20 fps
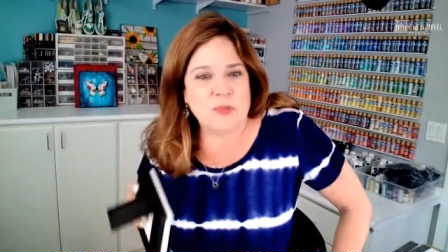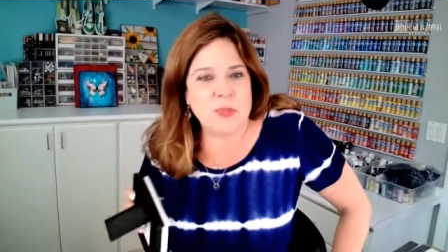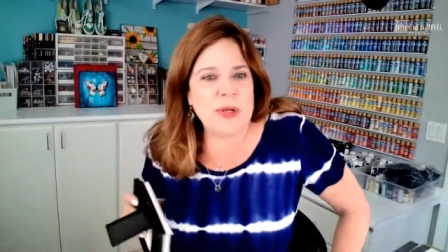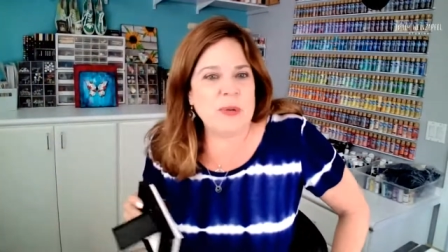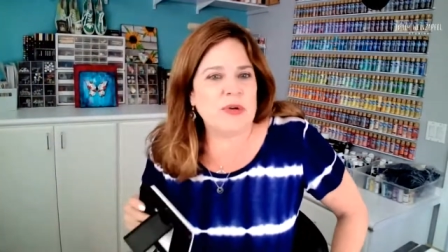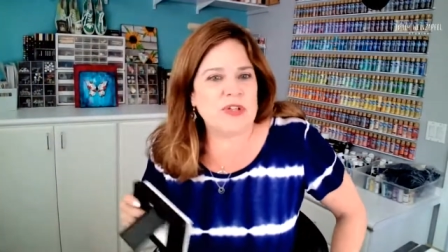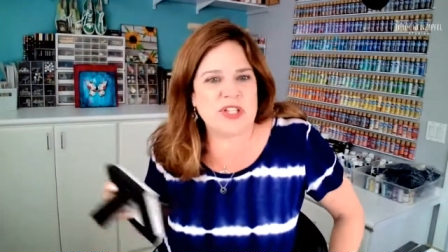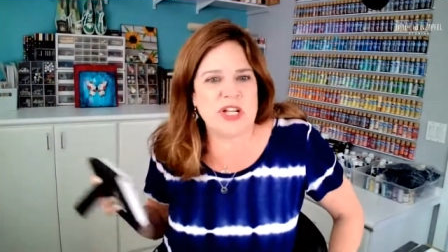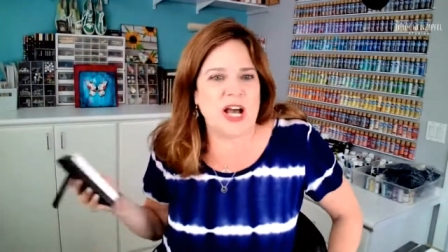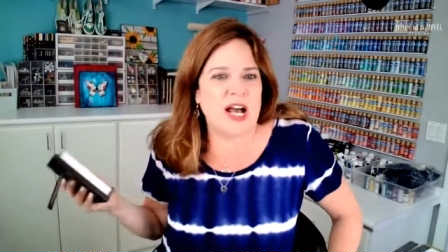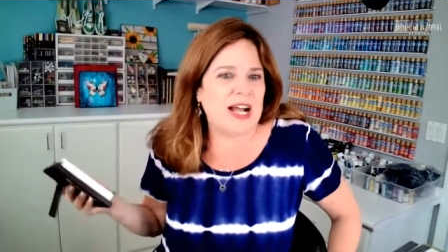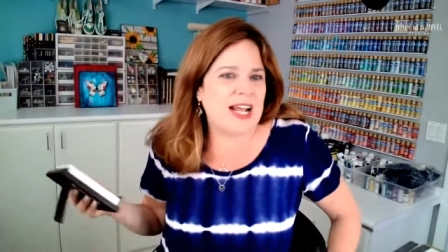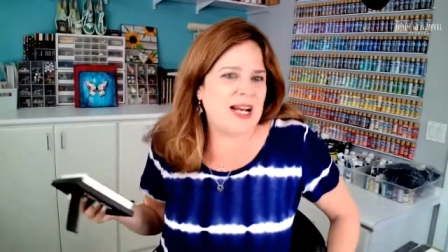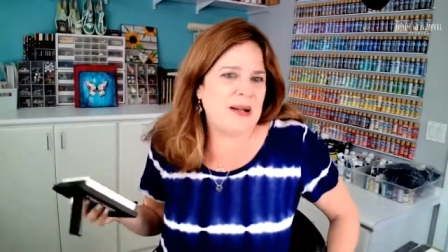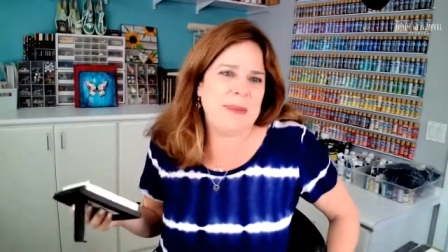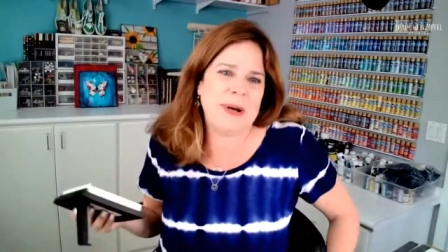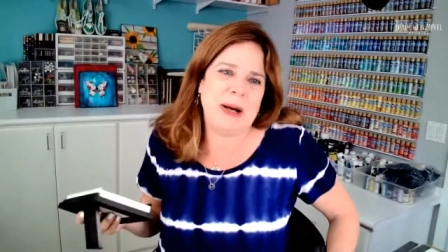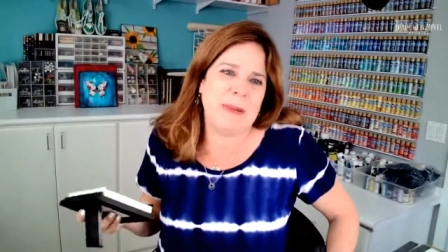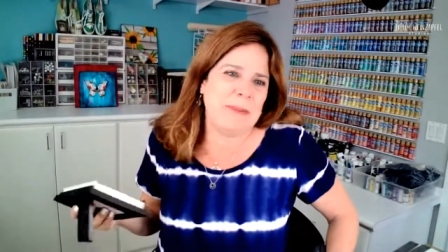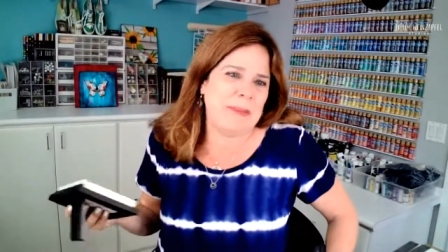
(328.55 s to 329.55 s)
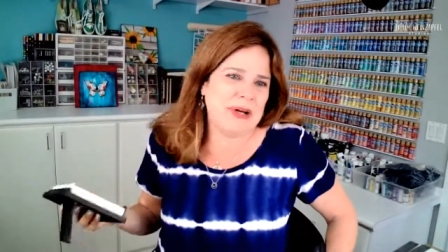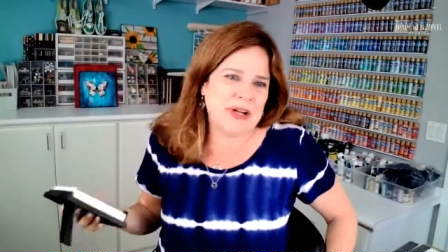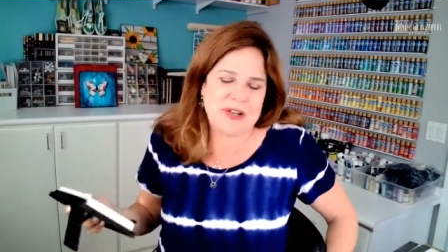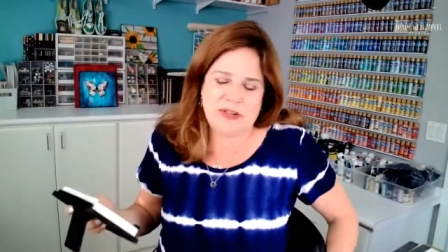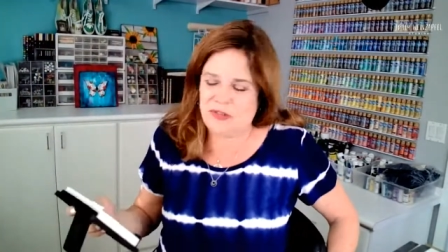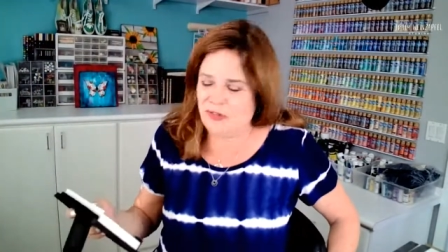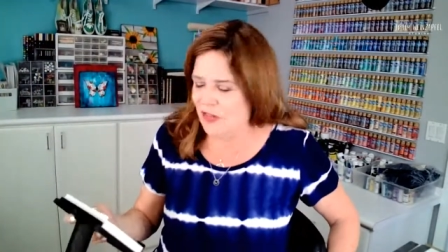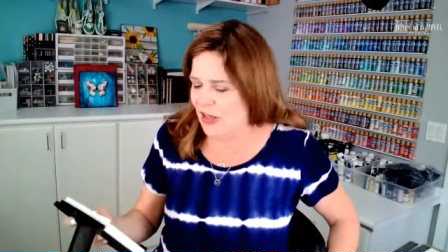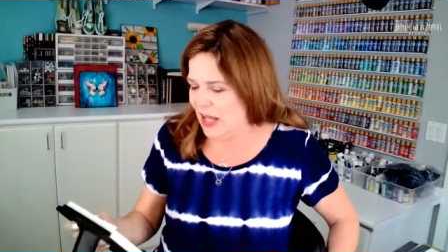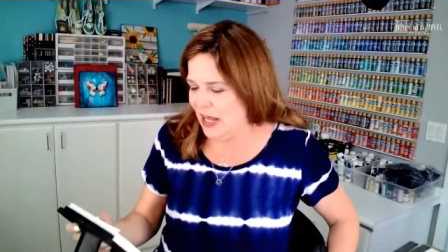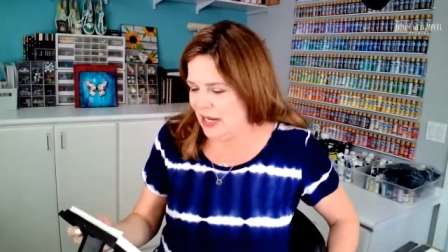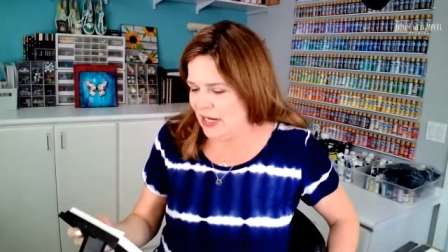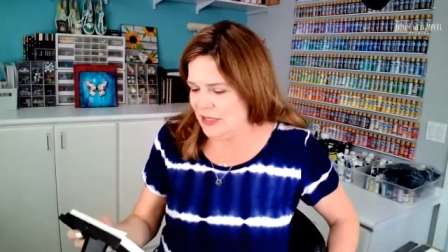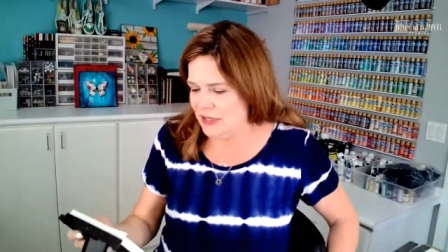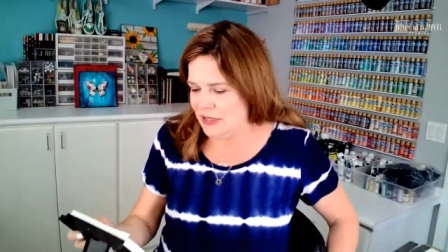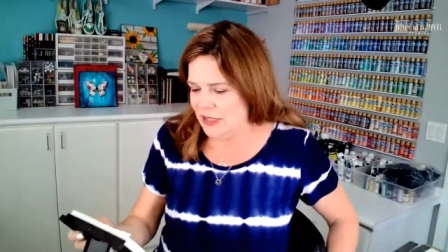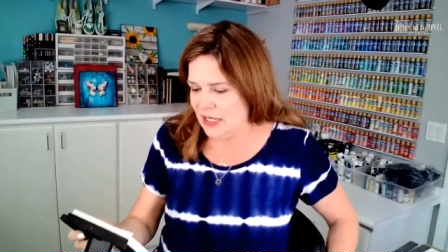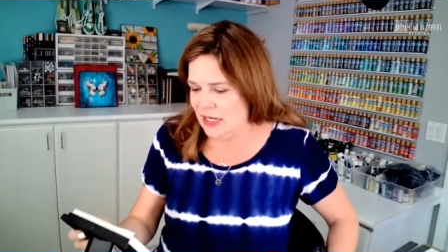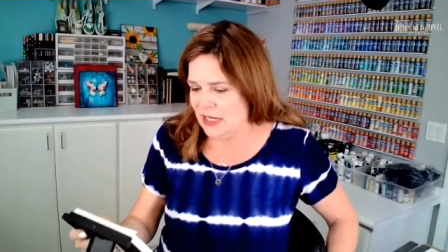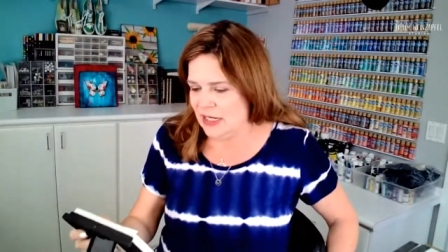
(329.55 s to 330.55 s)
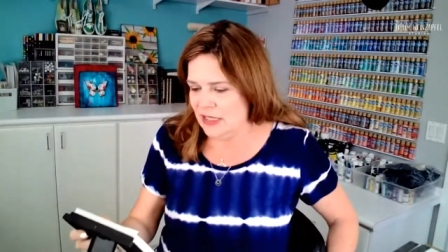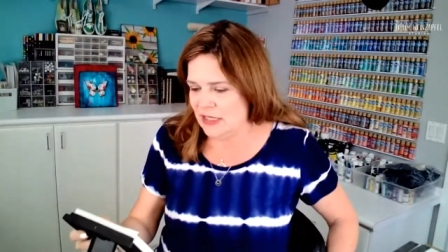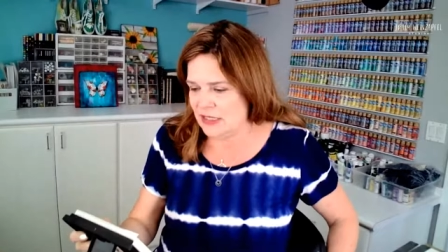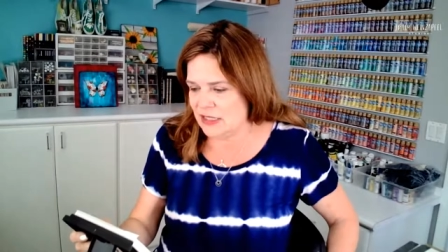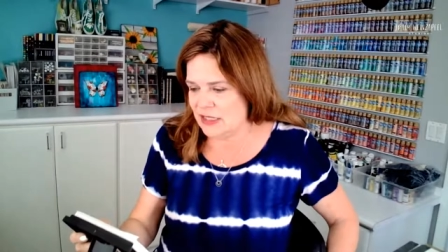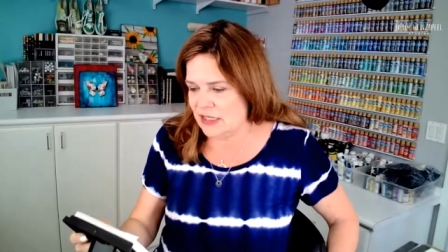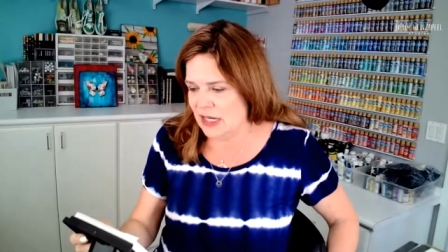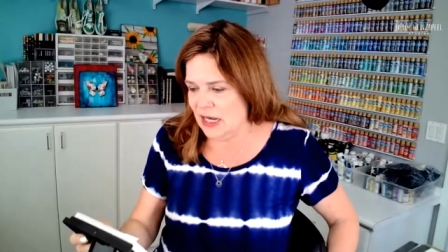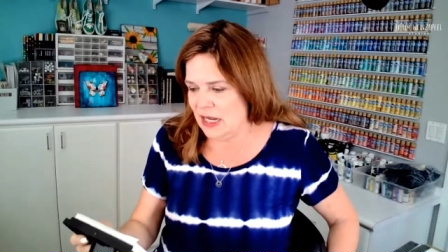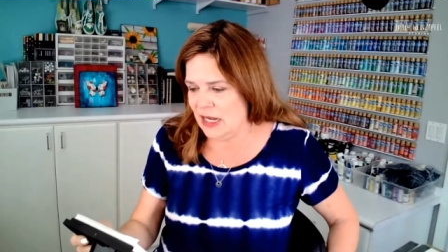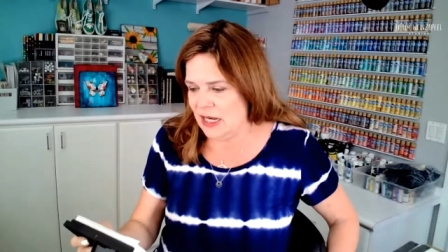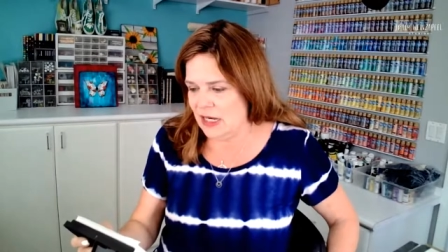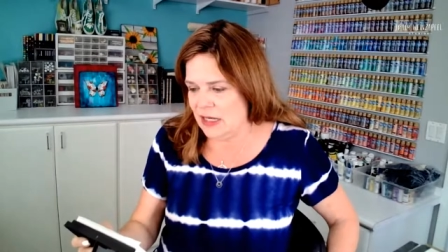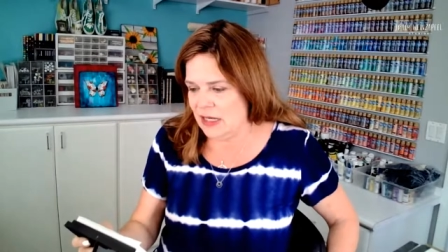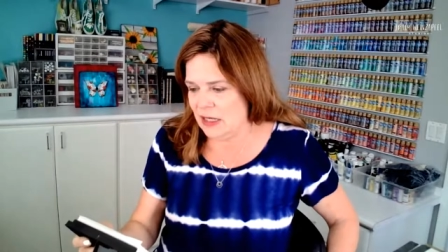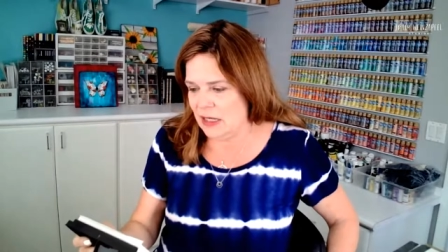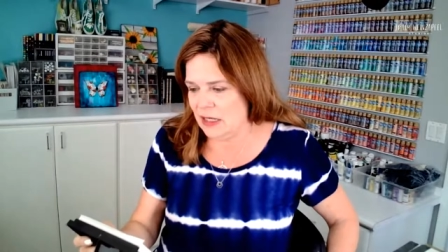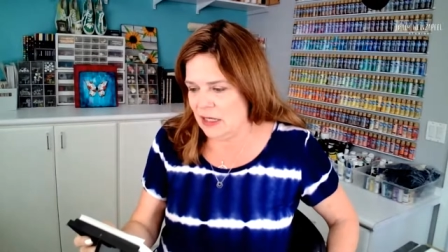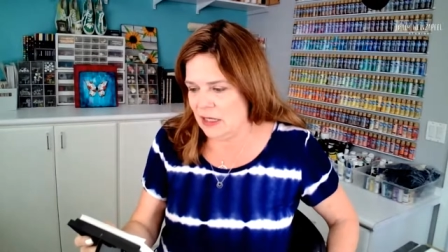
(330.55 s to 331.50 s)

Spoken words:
we were talking about butterflies, and it said,